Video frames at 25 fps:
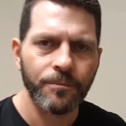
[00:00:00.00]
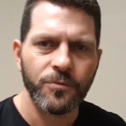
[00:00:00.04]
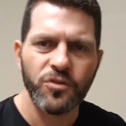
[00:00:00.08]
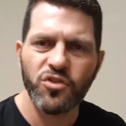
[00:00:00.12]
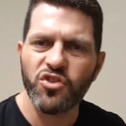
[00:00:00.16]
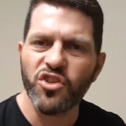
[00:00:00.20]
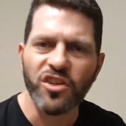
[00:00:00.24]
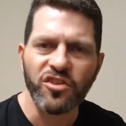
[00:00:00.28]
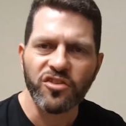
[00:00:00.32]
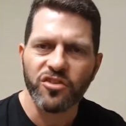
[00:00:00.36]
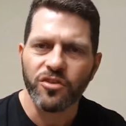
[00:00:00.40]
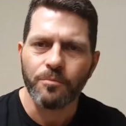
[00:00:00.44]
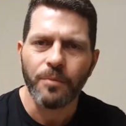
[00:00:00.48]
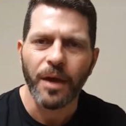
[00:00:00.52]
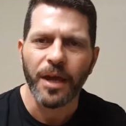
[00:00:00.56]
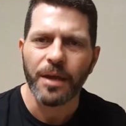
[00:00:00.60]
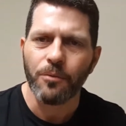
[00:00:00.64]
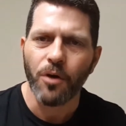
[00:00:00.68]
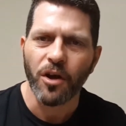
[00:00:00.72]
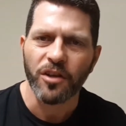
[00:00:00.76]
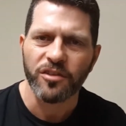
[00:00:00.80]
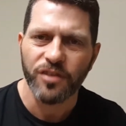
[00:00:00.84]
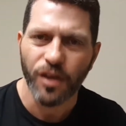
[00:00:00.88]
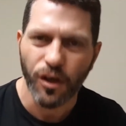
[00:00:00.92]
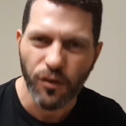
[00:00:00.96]
just to make
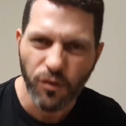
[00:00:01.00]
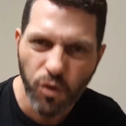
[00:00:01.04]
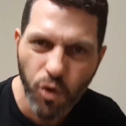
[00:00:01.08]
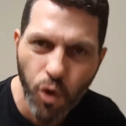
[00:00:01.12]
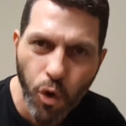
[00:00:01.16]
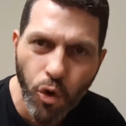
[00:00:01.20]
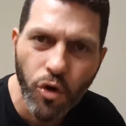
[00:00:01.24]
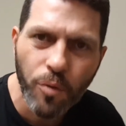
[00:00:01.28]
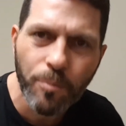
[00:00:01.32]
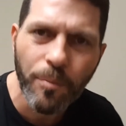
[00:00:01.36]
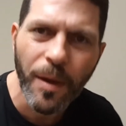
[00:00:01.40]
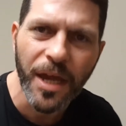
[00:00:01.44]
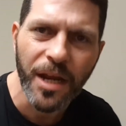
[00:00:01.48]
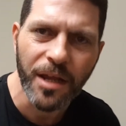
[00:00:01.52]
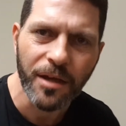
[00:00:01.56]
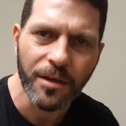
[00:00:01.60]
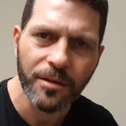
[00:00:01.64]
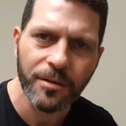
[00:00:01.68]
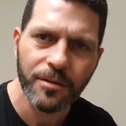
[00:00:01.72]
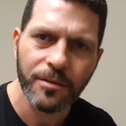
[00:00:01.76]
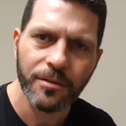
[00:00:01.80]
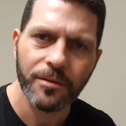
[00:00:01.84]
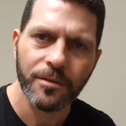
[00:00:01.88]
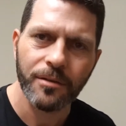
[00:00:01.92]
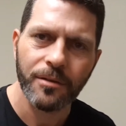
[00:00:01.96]
myself look better
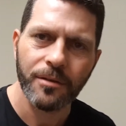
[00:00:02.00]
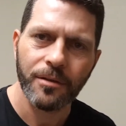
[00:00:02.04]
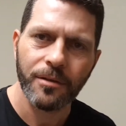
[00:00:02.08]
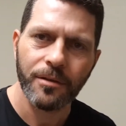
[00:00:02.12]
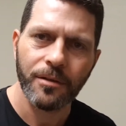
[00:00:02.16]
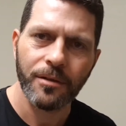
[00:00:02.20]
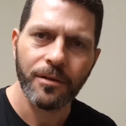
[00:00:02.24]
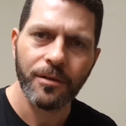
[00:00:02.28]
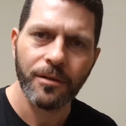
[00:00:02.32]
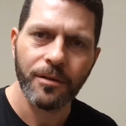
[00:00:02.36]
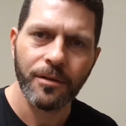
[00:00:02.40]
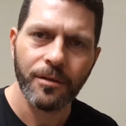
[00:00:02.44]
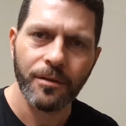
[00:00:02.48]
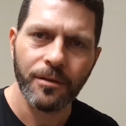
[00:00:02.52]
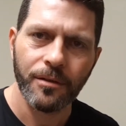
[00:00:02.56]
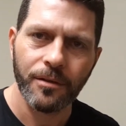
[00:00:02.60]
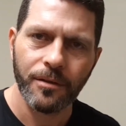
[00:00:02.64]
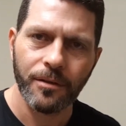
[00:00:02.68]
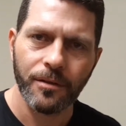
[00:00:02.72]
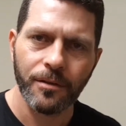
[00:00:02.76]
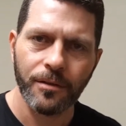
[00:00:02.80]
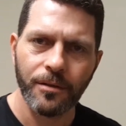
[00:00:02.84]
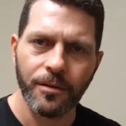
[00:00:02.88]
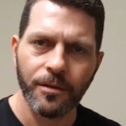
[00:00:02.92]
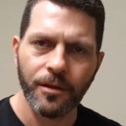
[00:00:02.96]

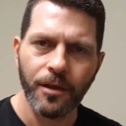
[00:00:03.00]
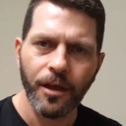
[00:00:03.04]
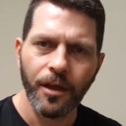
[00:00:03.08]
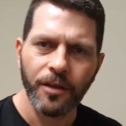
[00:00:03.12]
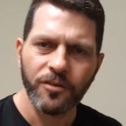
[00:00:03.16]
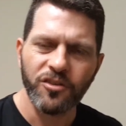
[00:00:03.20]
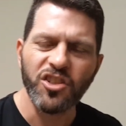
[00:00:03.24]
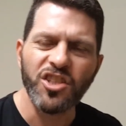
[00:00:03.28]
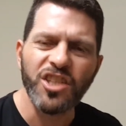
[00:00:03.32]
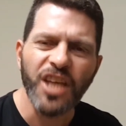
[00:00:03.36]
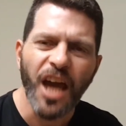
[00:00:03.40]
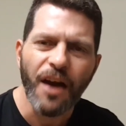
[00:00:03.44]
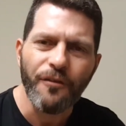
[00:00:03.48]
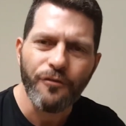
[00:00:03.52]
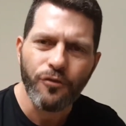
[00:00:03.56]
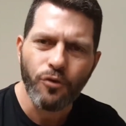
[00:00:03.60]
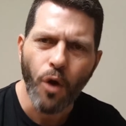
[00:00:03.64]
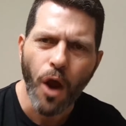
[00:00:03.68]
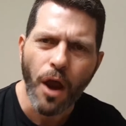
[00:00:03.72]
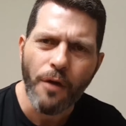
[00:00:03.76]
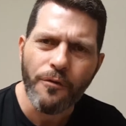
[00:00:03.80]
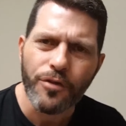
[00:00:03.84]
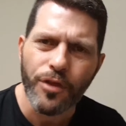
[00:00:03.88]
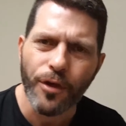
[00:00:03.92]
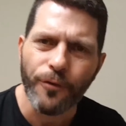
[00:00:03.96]
to
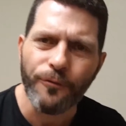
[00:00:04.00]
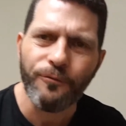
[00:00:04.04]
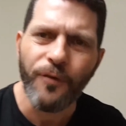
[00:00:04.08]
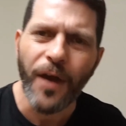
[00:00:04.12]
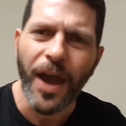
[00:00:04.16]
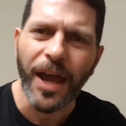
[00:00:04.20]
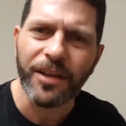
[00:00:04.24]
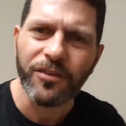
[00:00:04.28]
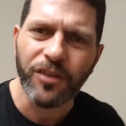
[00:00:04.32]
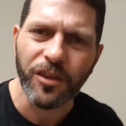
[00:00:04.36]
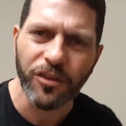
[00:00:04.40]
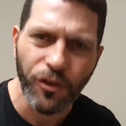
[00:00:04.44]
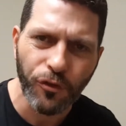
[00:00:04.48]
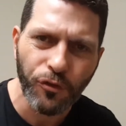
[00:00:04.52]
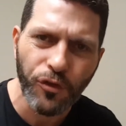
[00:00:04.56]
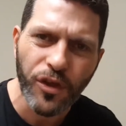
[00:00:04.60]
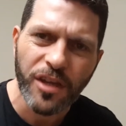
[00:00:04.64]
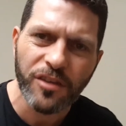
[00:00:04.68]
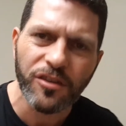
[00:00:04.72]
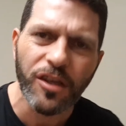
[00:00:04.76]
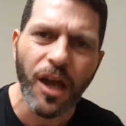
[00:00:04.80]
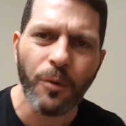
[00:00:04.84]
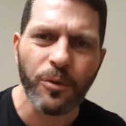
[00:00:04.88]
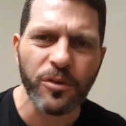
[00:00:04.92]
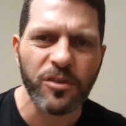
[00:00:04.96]
cover over the fact that the
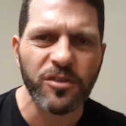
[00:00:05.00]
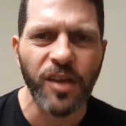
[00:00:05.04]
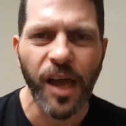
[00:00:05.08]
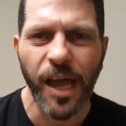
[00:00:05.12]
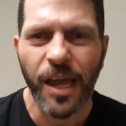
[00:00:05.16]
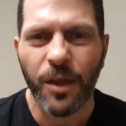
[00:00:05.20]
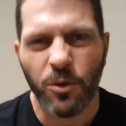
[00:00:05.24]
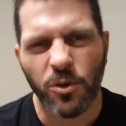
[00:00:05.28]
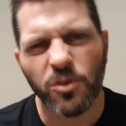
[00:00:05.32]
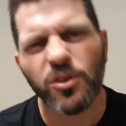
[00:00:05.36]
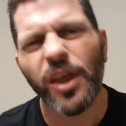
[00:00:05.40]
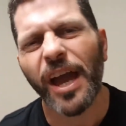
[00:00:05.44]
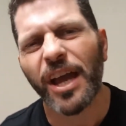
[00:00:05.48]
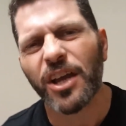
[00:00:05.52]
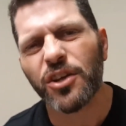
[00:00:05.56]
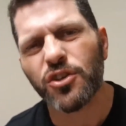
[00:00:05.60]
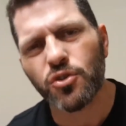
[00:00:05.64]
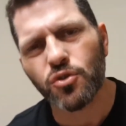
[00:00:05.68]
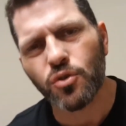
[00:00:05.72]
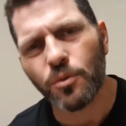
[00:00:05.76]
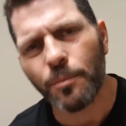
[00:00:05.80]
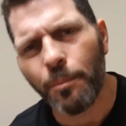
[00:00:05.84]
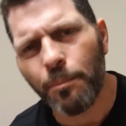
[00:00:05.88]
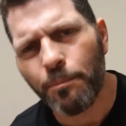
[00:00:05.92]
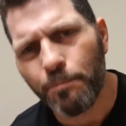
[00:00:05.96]
things I was saying was
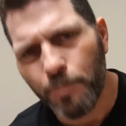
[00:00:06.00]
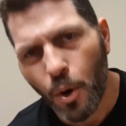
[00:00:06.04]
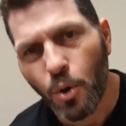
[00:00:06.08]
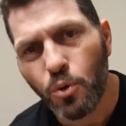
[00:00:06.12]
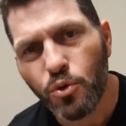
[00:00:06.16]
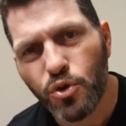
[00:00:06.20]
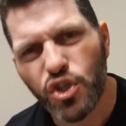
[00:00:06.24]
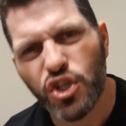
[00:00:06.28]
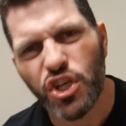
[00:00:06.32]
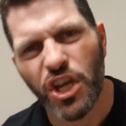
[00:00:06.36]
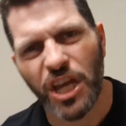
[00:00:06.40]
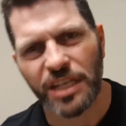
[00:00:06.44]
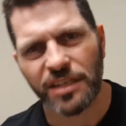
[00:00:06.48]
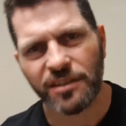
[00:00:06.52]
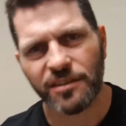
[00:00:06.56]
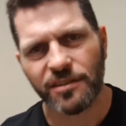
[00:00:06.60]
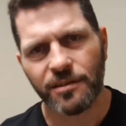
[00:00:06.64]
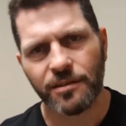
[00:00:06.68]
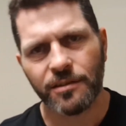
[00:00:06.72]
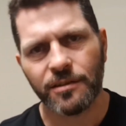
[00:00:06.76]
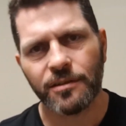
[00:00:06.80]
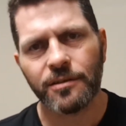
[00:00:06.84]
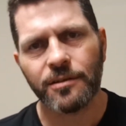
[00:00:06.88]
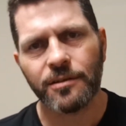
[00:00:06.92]
actual bullshit.